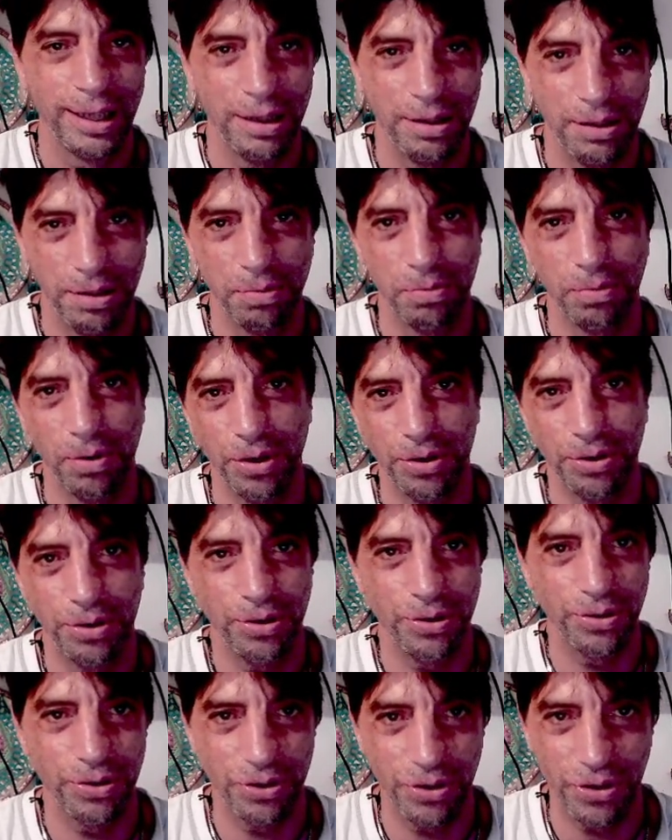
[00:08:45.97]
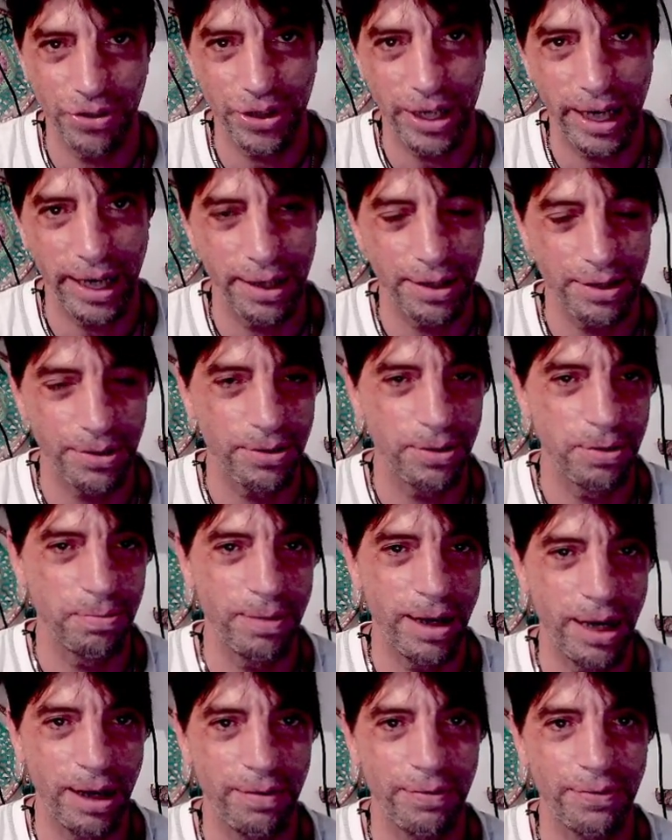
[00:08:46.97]
You want your desires to
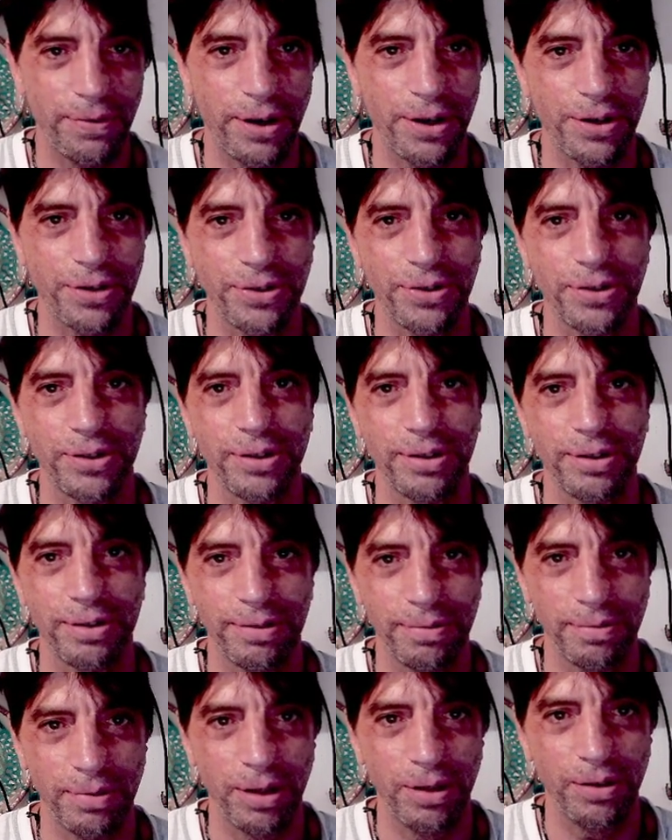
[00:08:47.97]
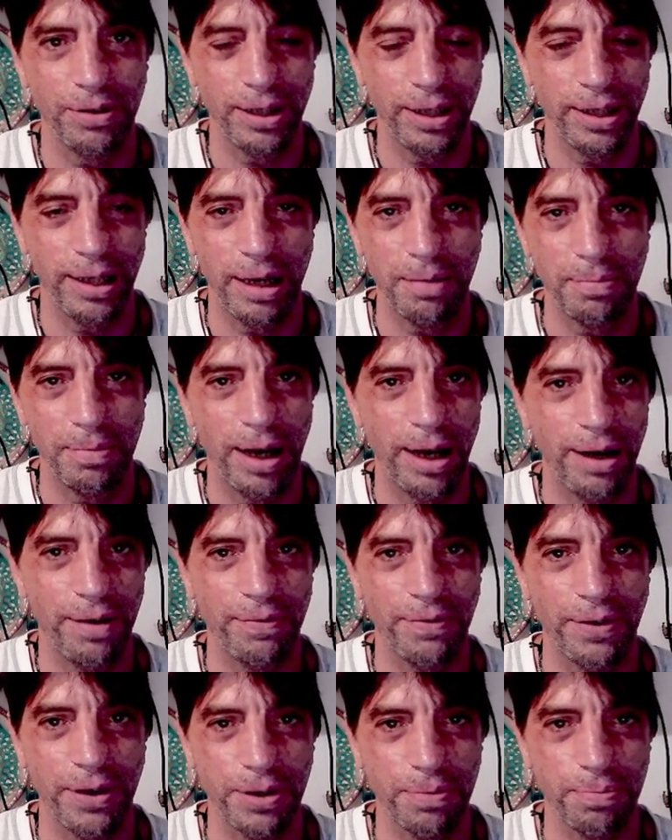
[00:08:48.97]
manifest. Well, they not
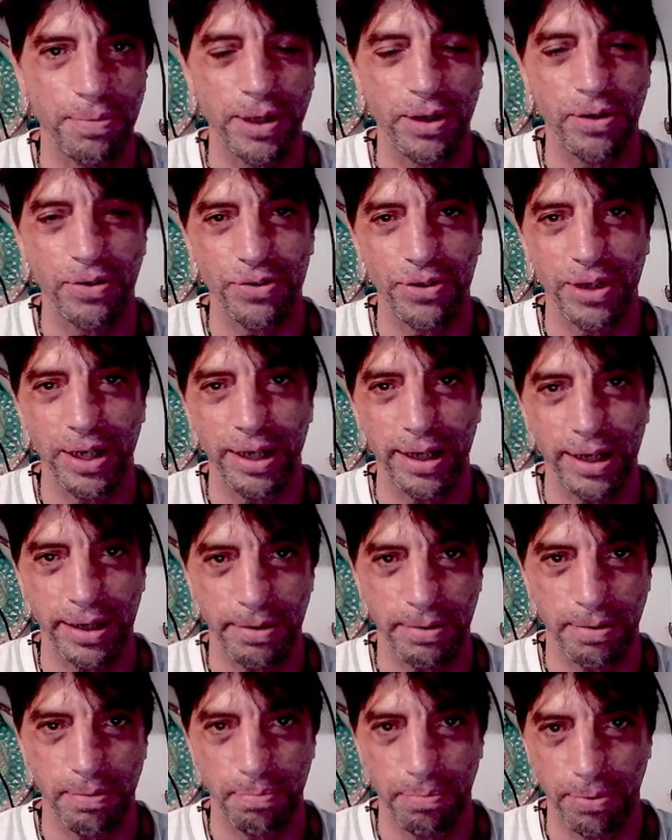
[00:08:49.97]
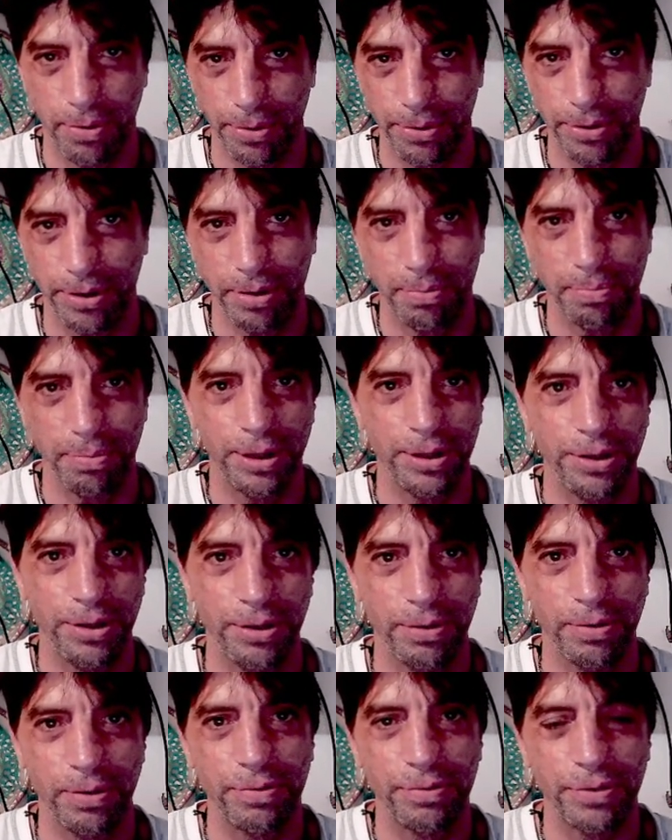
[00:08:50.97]
manifest because they're not supported by the
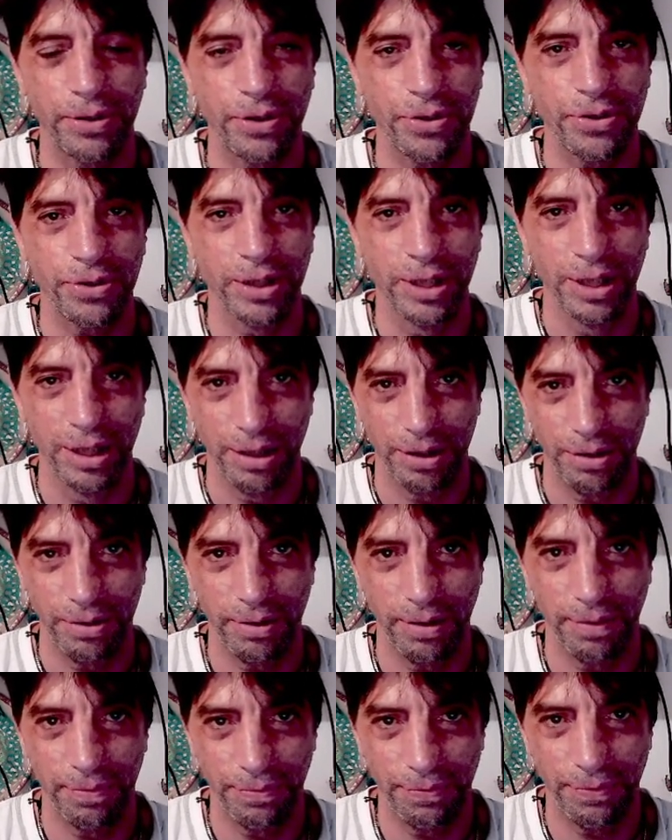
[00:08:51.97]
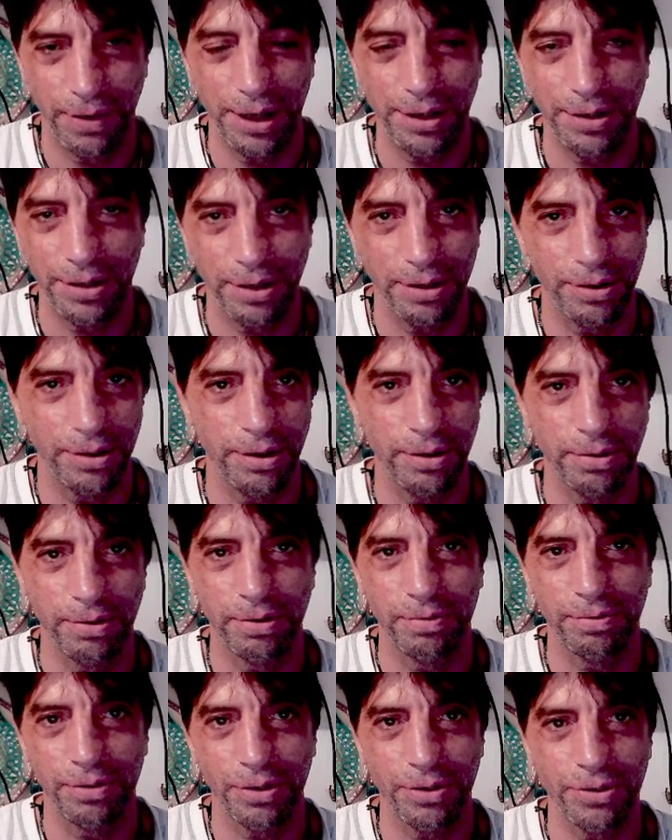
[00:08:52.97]
universe. You are fighting the
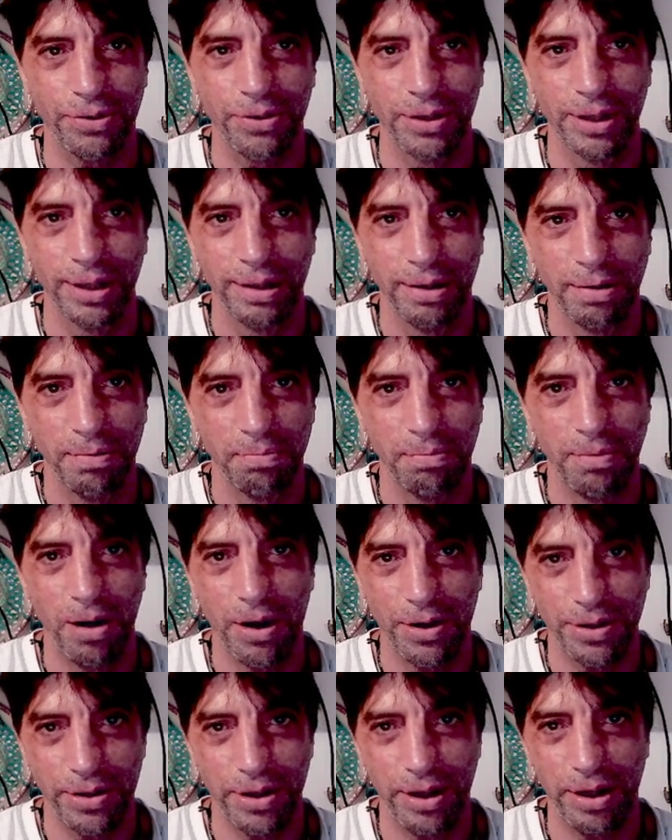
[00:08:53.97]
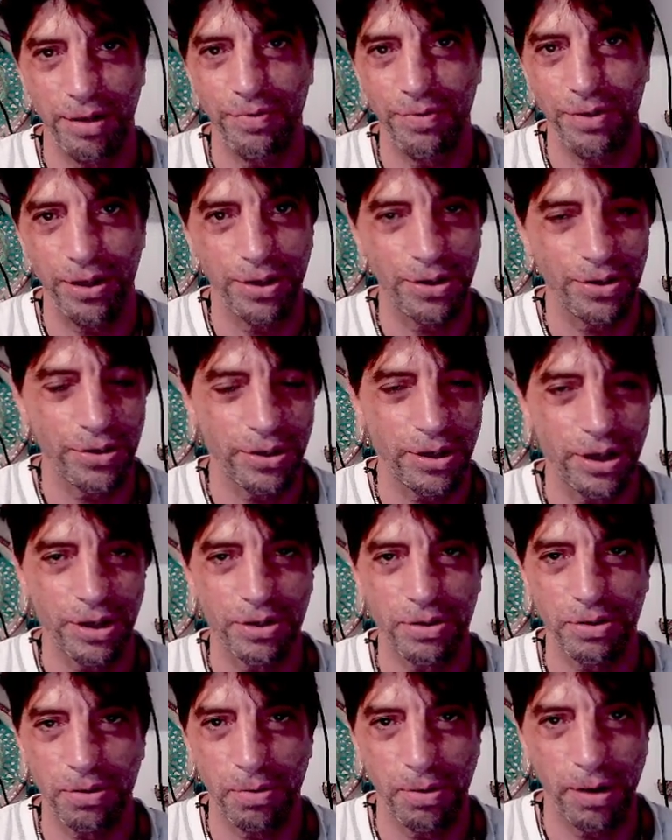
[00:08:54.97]
universe. Mars and Venus are
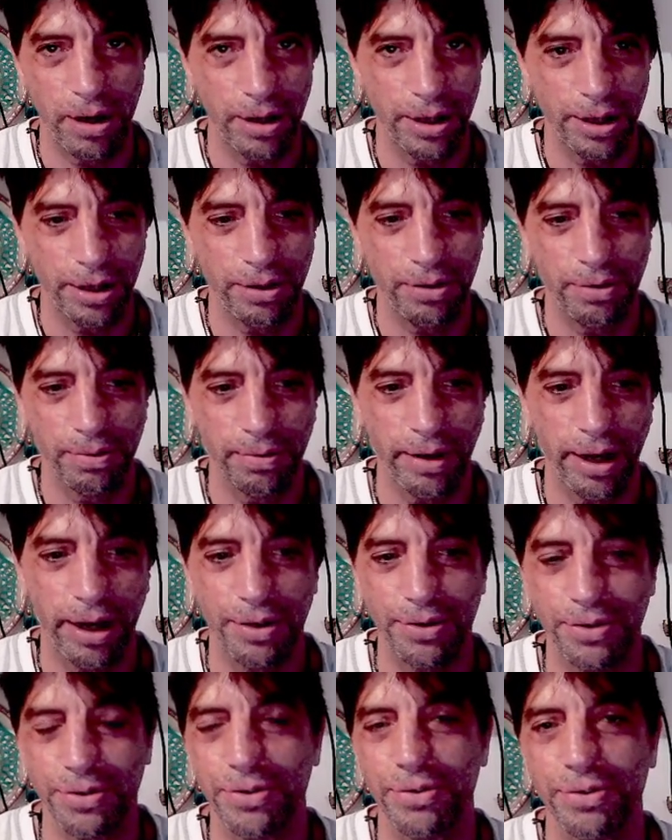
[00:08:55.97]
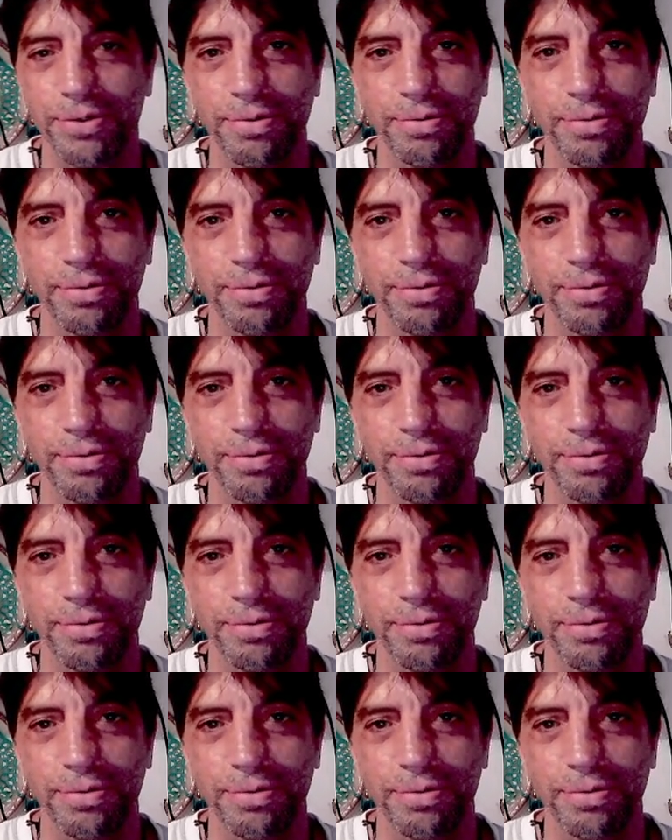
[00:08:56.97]
squaring Uranus.